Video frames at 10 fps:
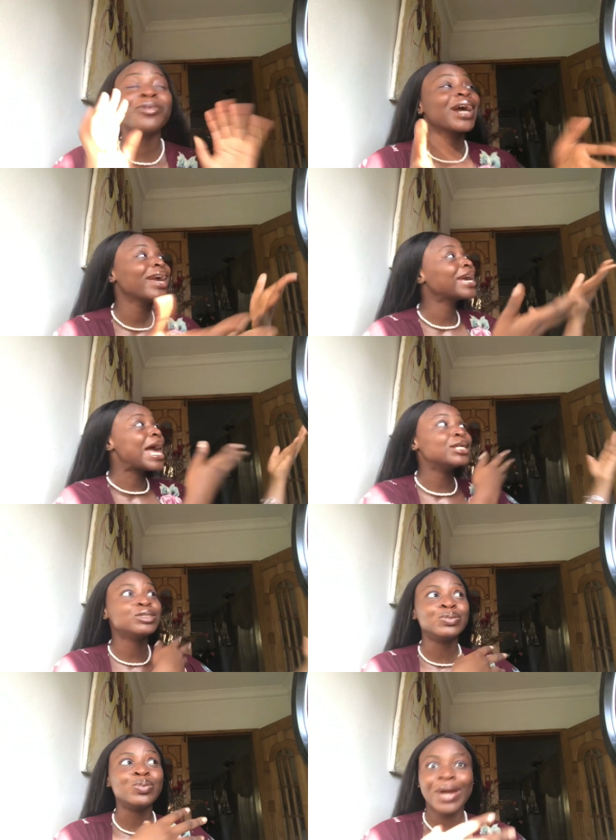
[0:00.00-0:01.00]
Can you
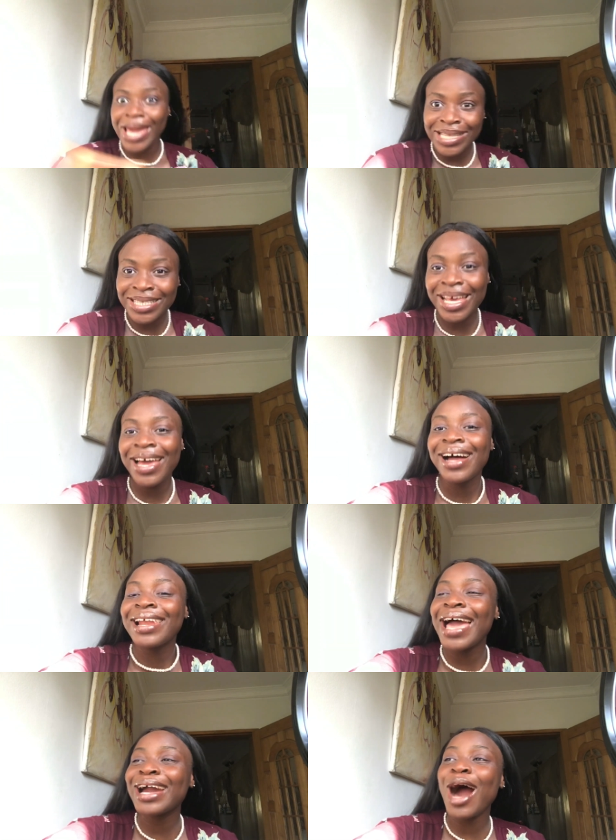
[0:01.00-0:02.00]
guys wait?
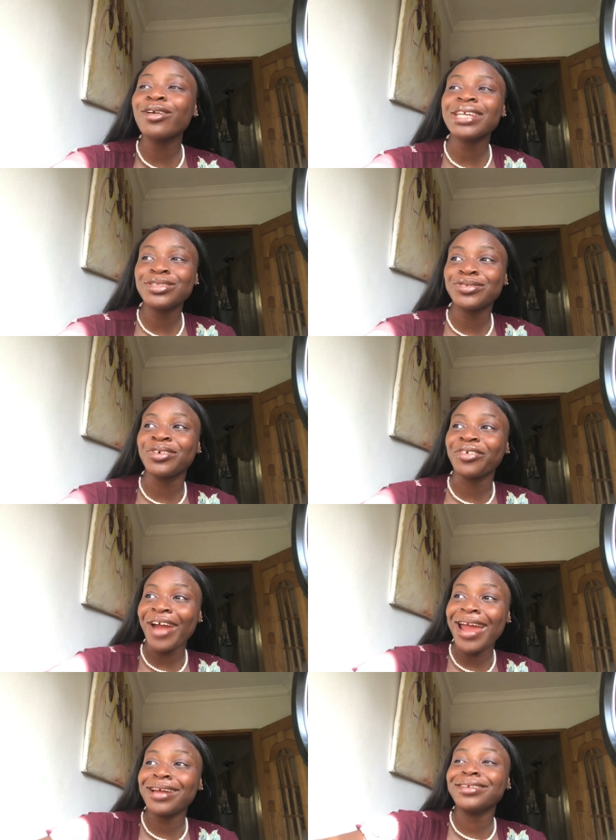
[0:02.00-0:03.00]
Like, I wanted to
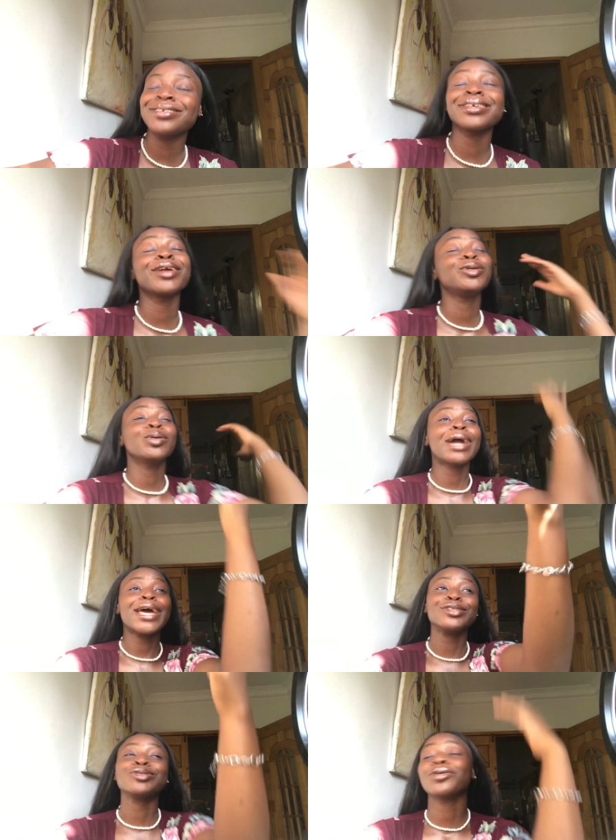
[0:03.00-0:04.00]
cry, and I was like, you
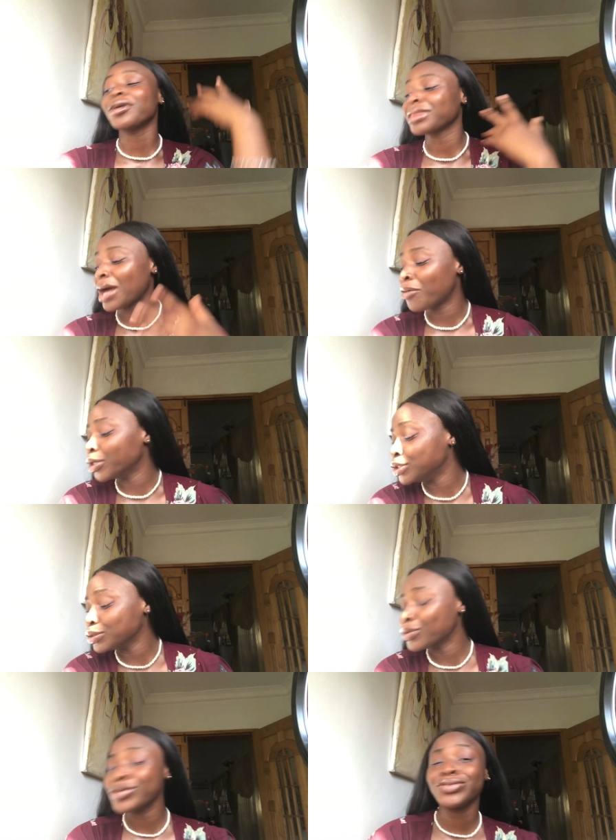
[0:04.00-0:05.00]
guys, talk now, what do
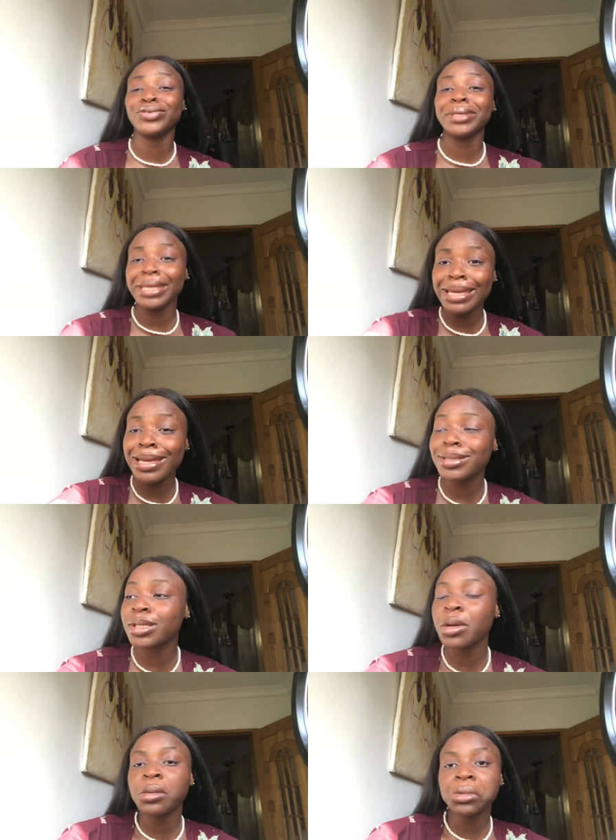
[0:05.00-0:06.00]
you want to eat?
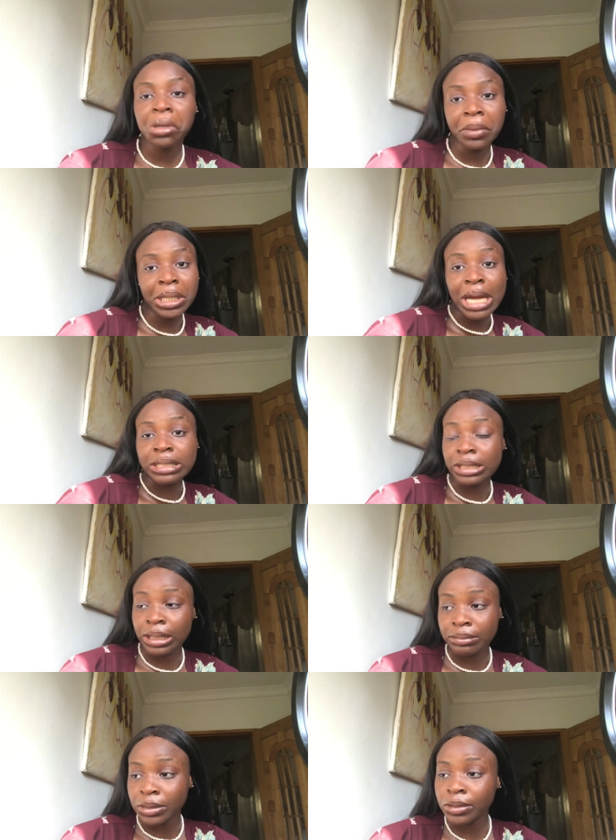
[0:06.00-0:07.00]
Nobody
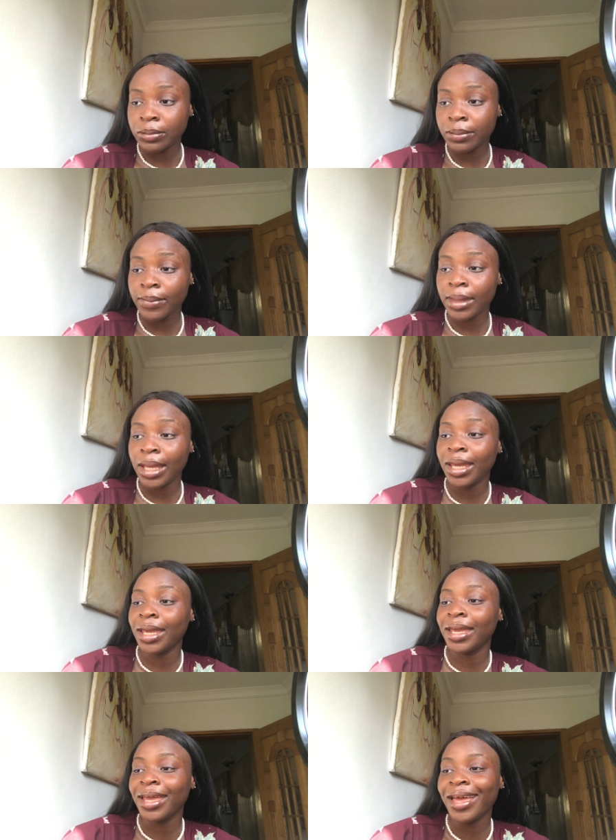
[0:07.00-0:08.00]
answered me.
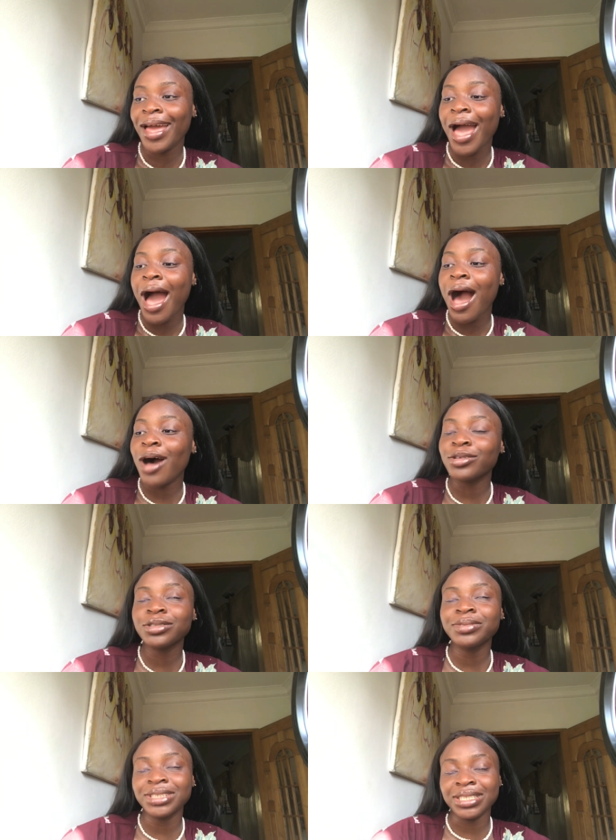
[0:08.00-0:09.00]
Hey, I was
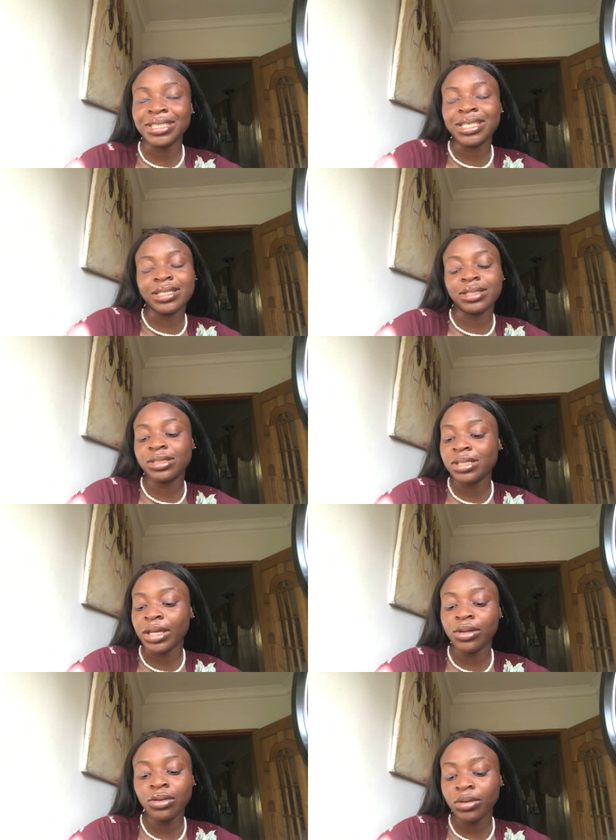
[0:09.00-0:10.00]
almost in tears. I was just
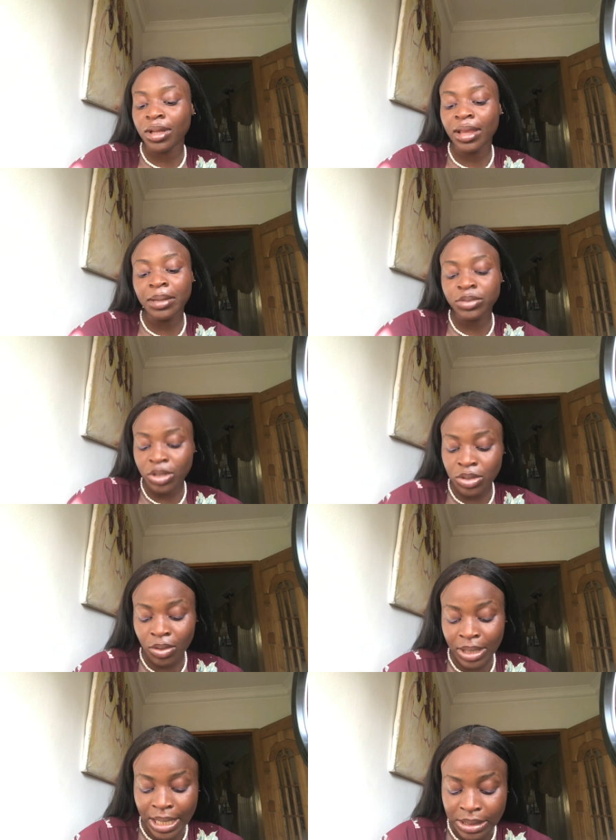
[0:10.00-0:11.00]
like, you know what, let me just
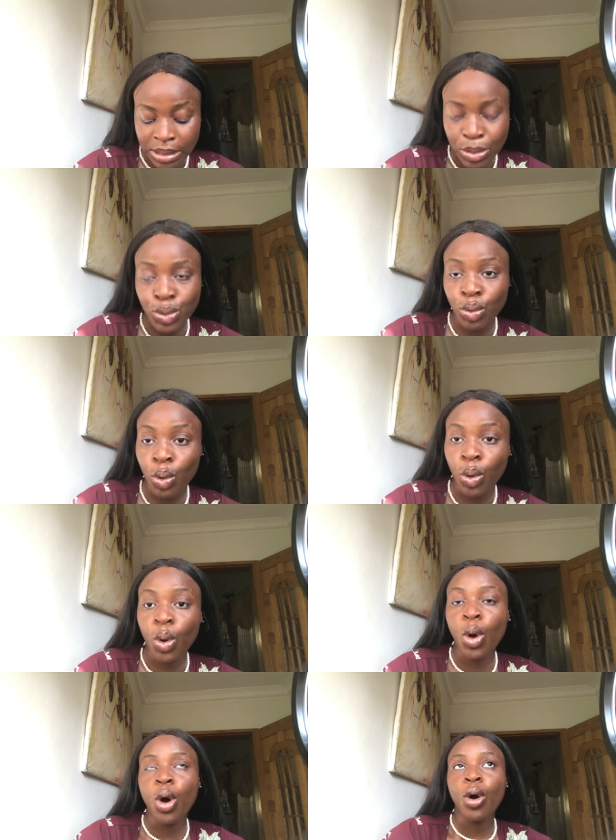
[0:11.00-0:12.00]
order this. So
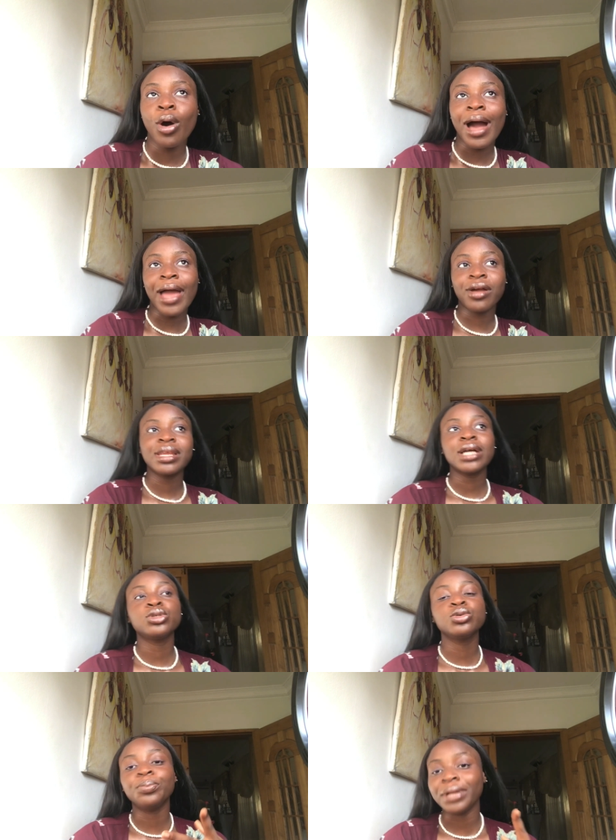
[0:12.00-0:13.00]
I ordered
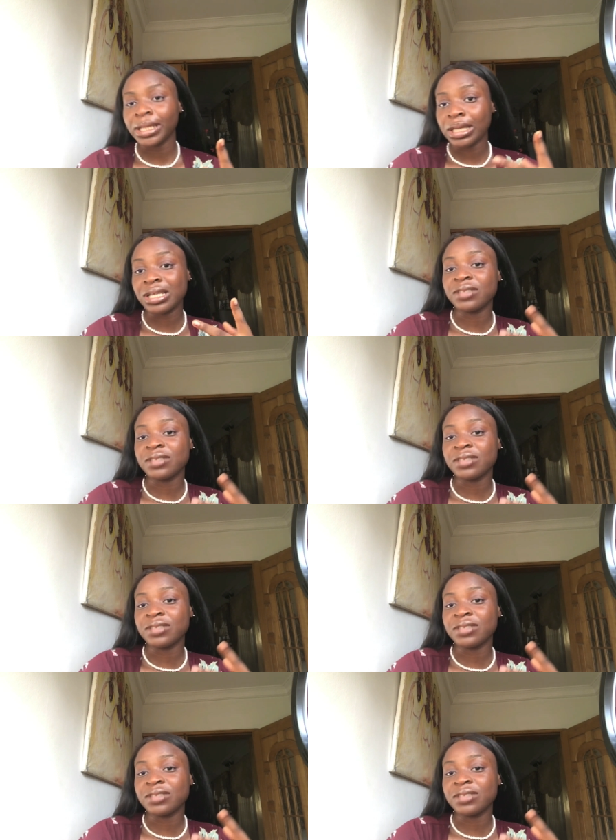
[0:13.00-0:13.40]
2 platters.